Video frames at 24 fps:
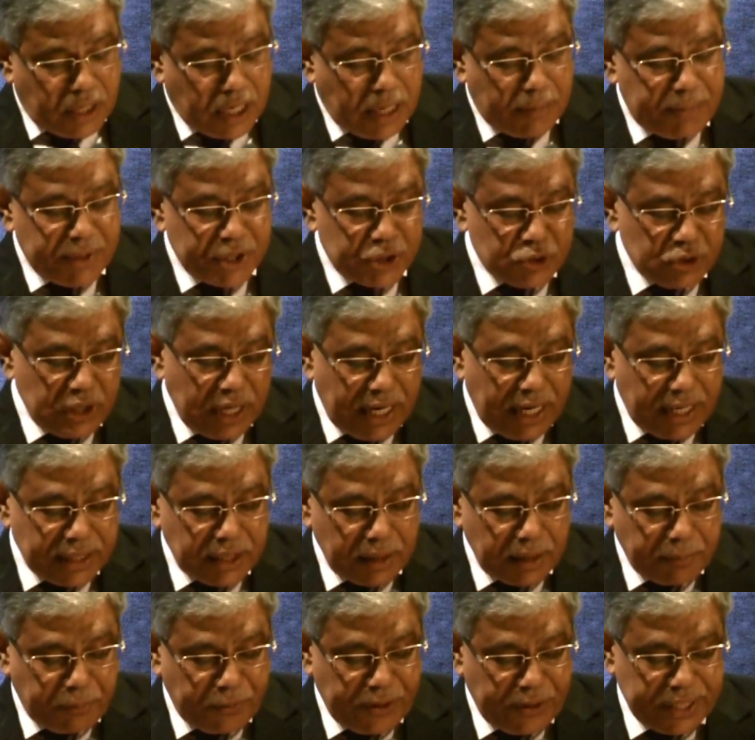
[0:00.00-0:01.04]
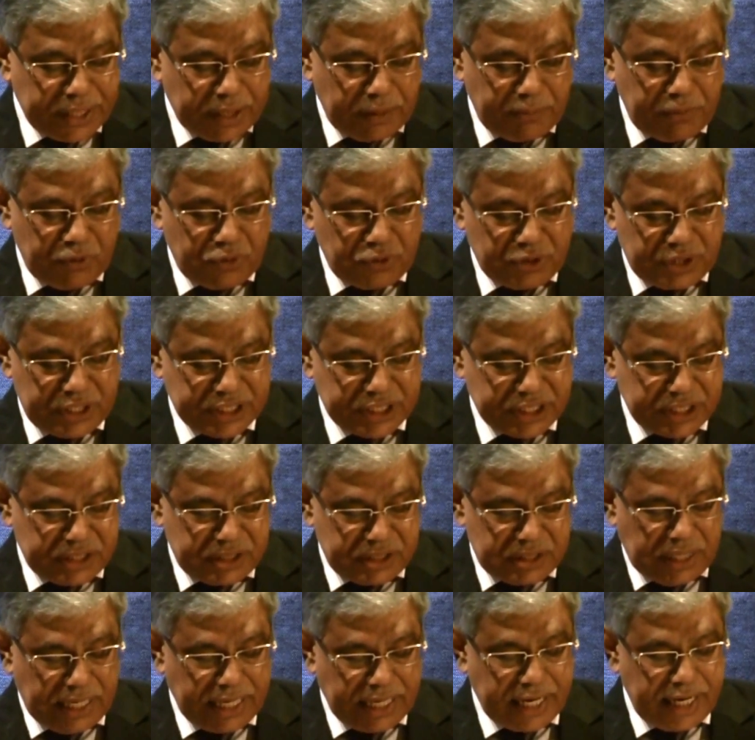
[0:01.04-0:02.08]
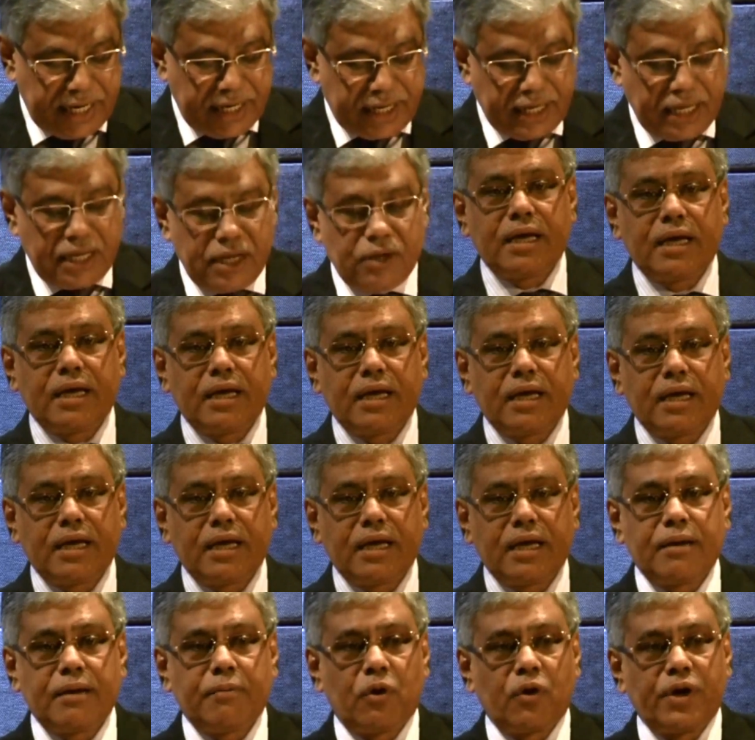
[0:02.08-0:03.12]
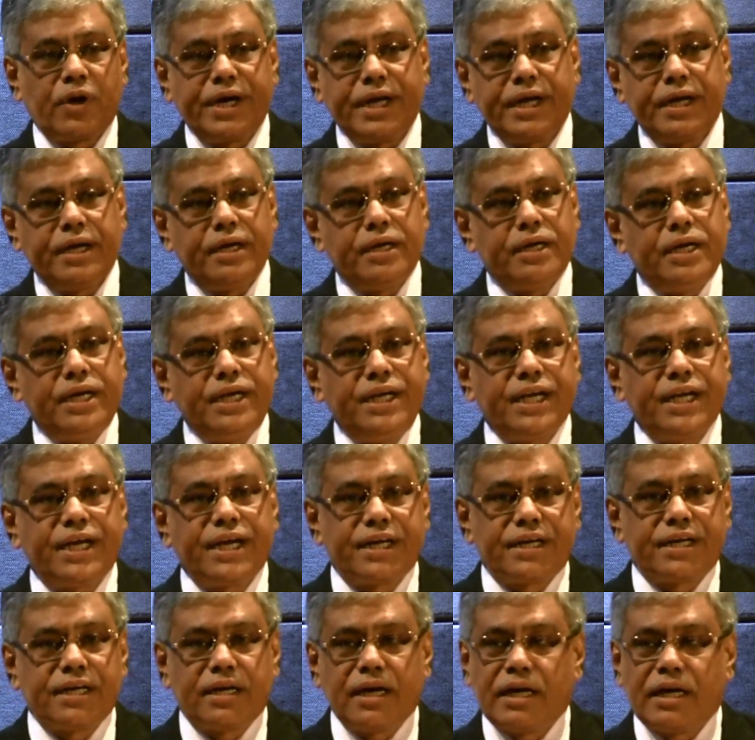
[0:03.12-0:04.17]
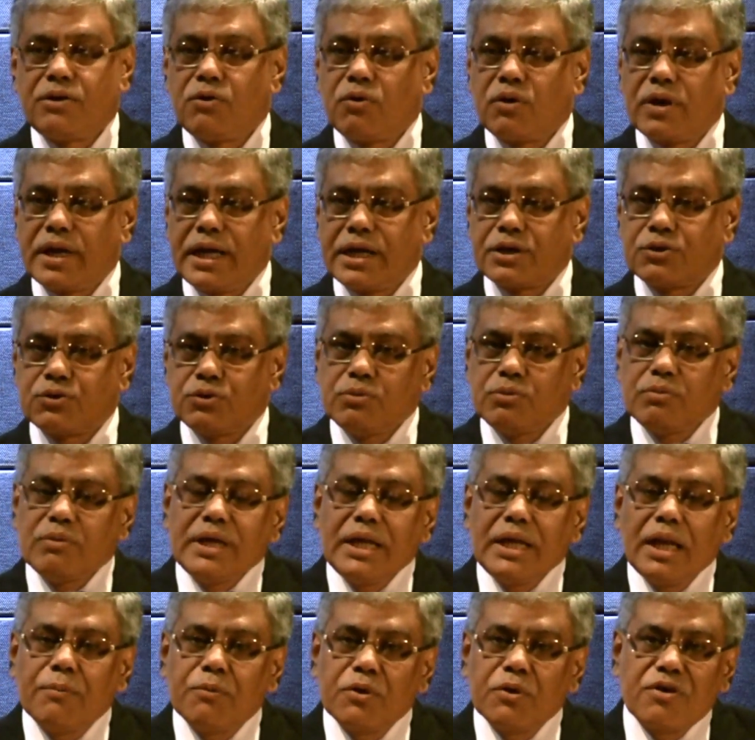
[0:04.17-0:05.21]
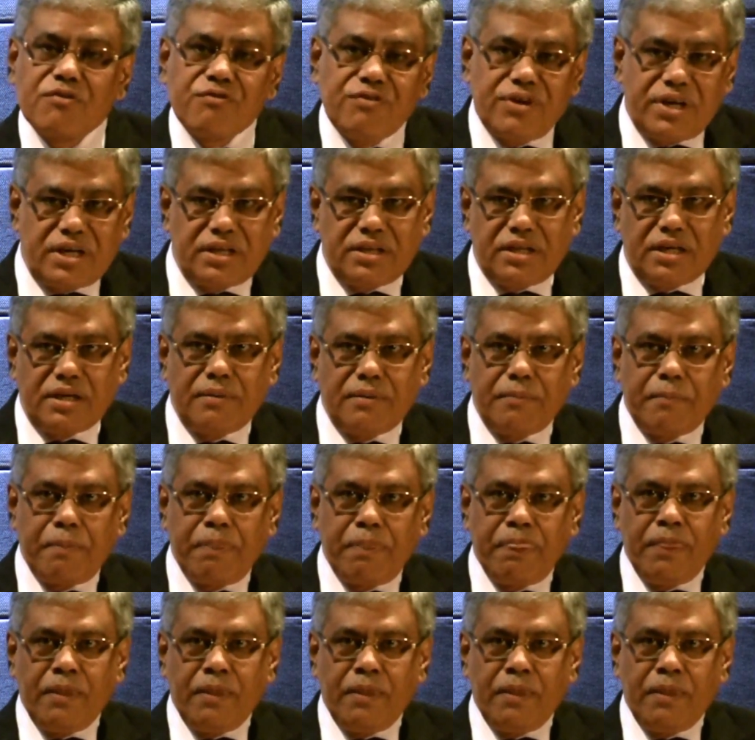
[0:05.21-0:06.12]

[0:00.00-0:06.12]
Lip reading: Coming to the other point about this, I can tell you that I have already indicated, I don't like to elaborate further,